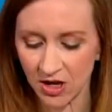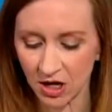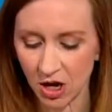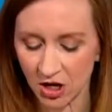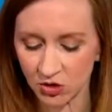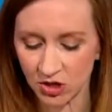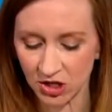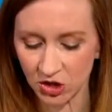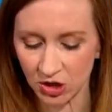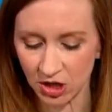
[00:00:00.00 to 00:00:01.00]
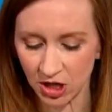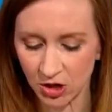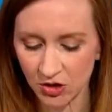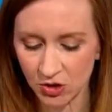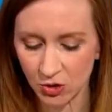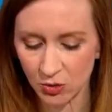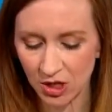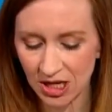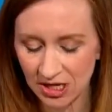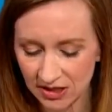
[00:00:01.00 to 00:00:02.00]
of that contradiction? And also,
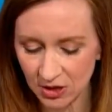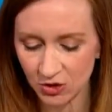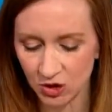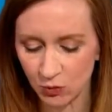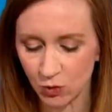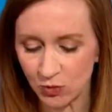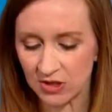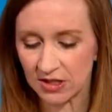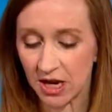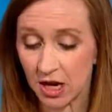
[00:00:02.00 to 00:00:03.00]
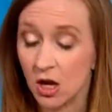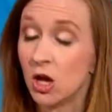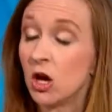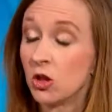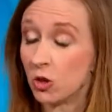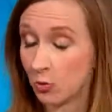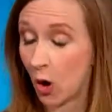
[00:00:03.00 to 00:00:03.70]
is there some room to say the